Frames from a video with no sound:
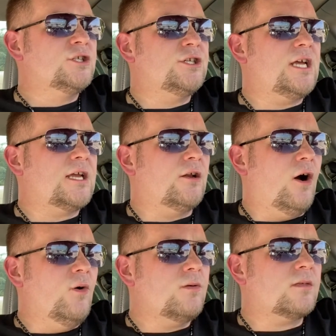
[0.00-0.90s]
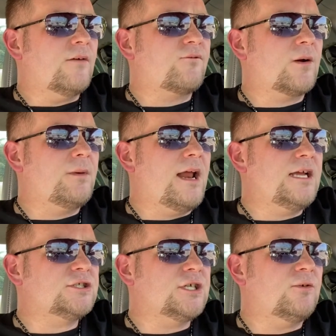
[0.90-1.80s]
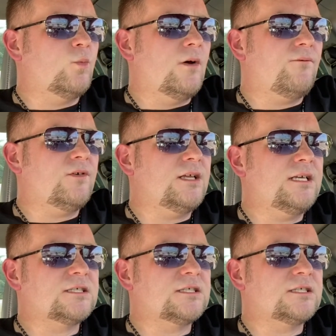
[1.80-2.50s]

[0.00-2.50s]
to take an oath of affirmation willfully